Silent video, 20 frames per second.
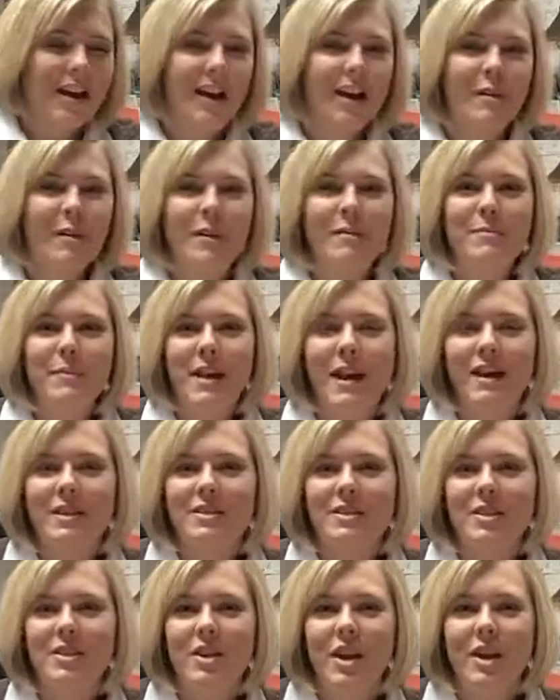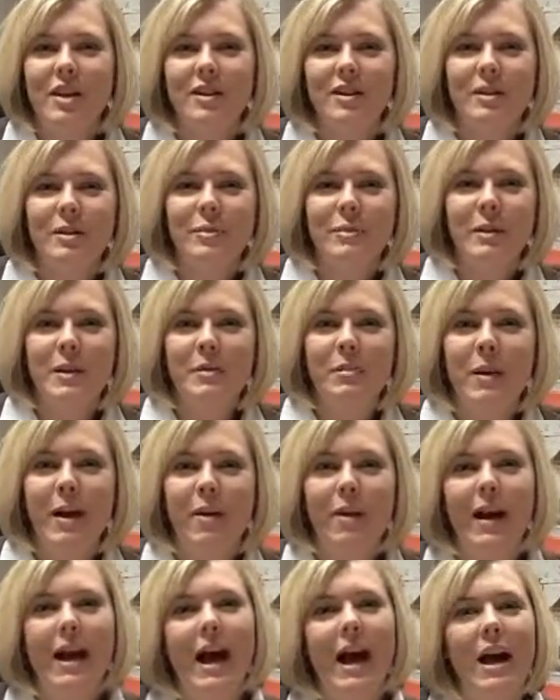I've been asked to talk a little bit
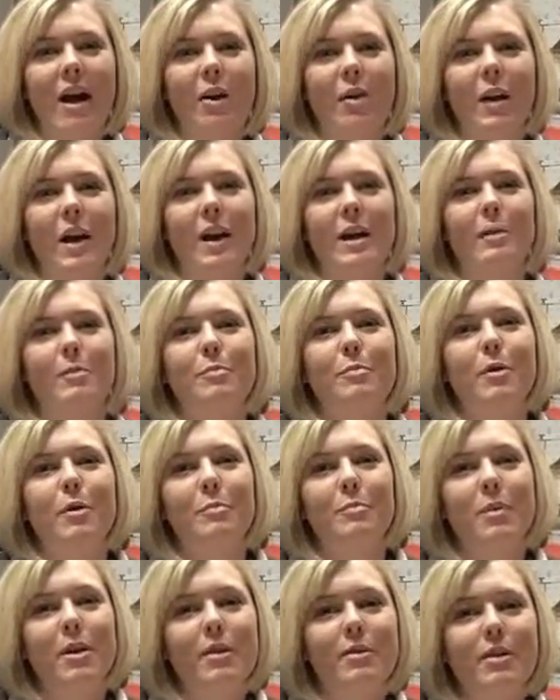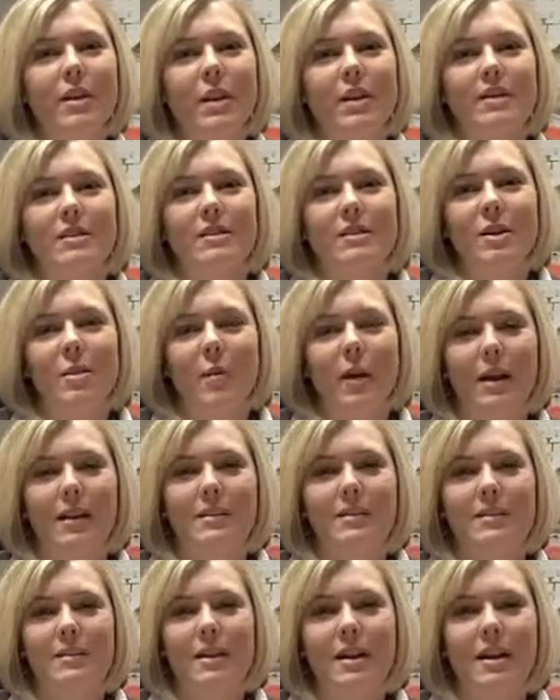about how I promote
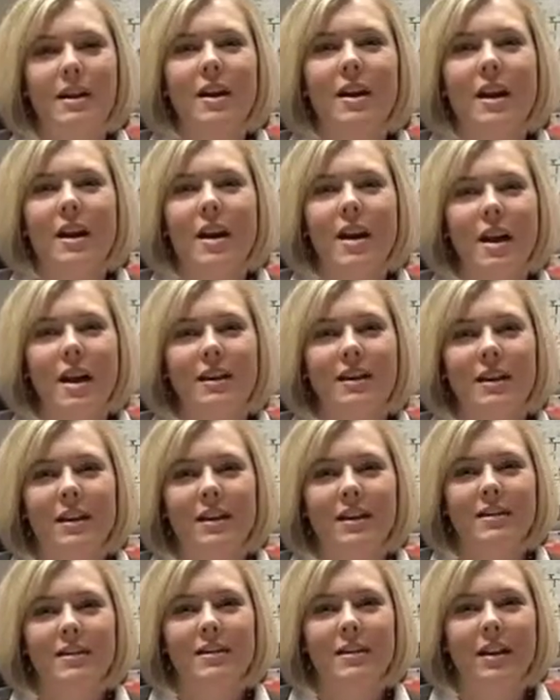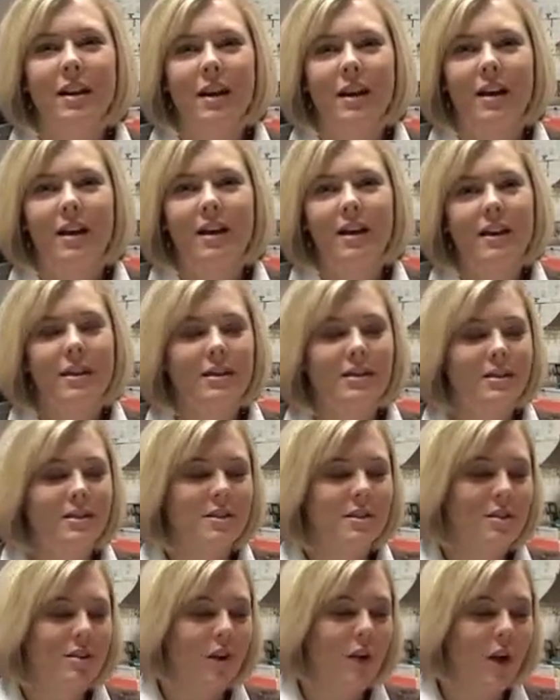NCYC and get
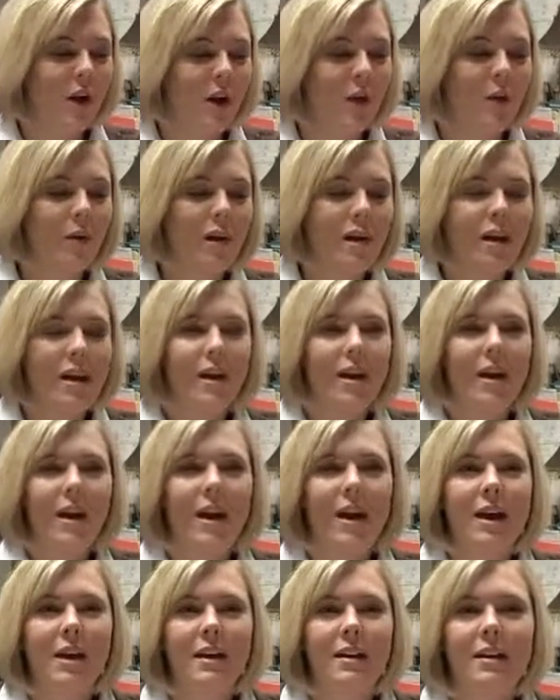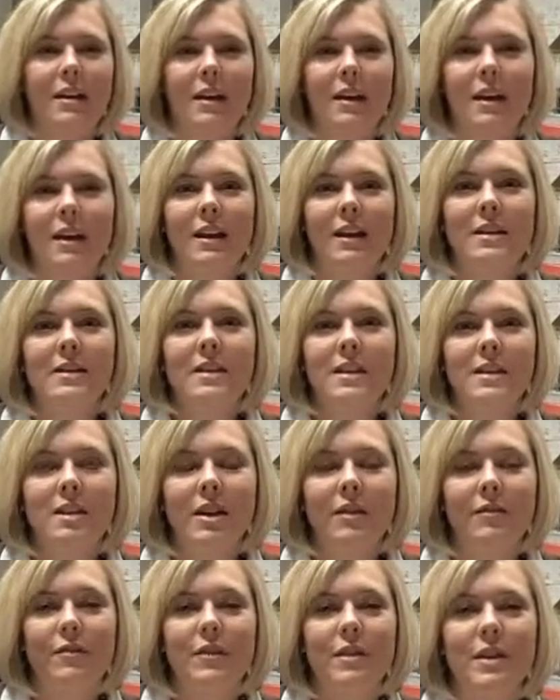kids to go. And it is a
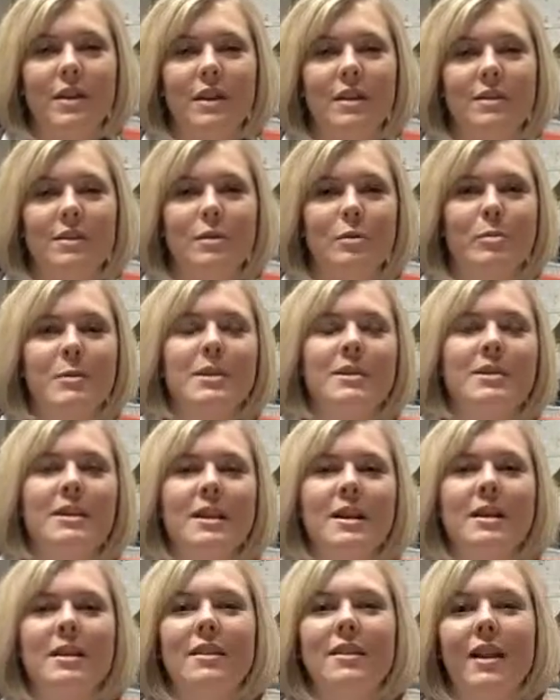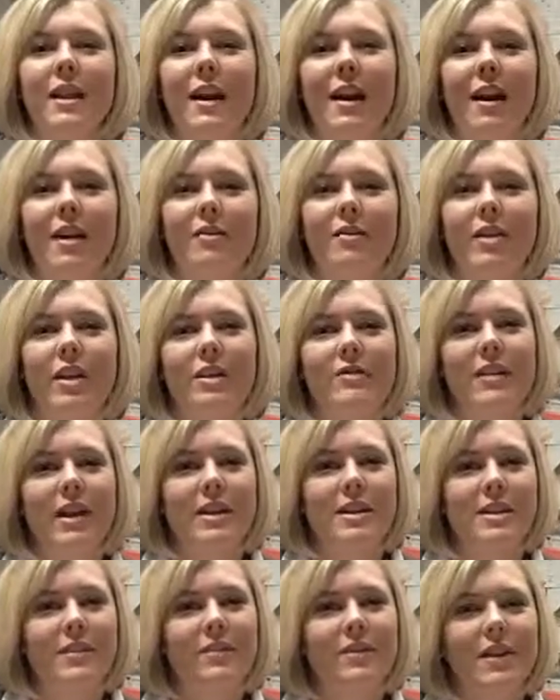tough thing. Kids are busy, they have a lot of
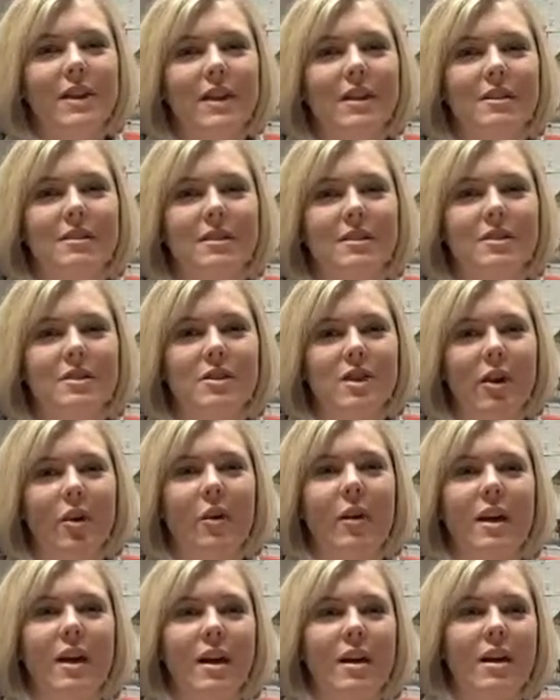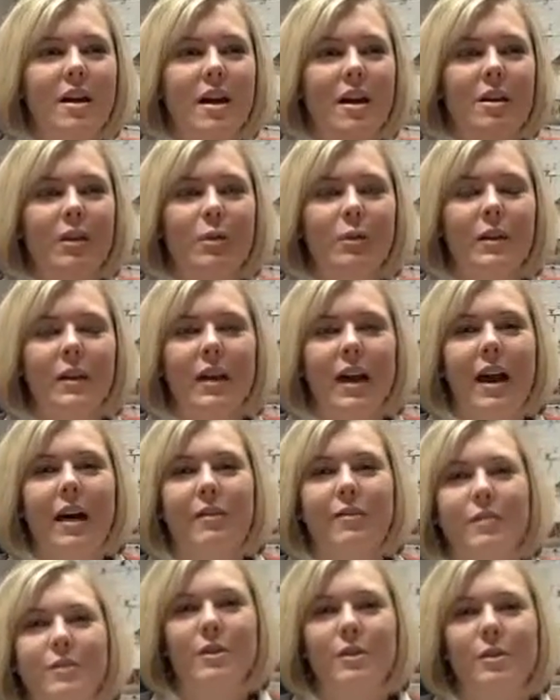activities, and so you really
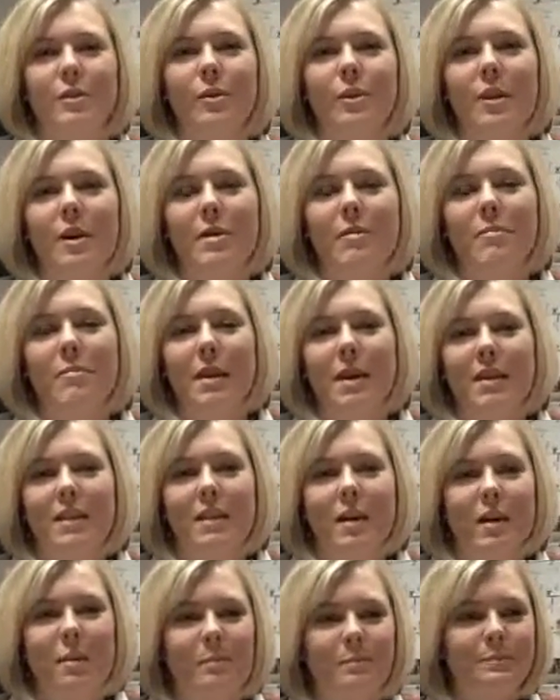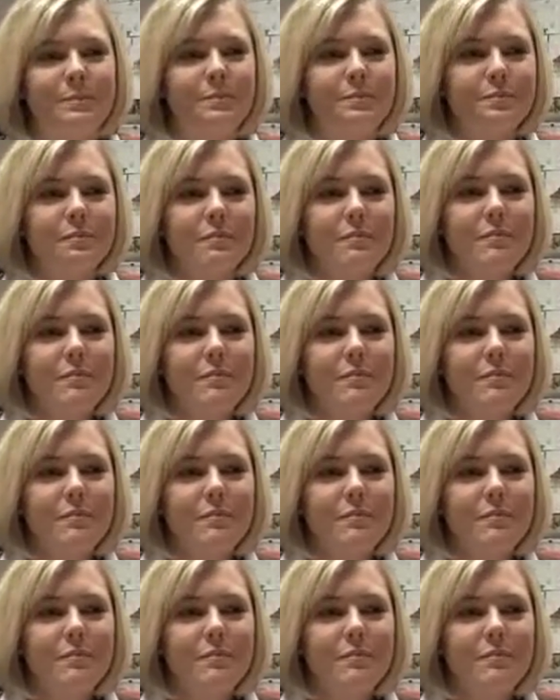have to make them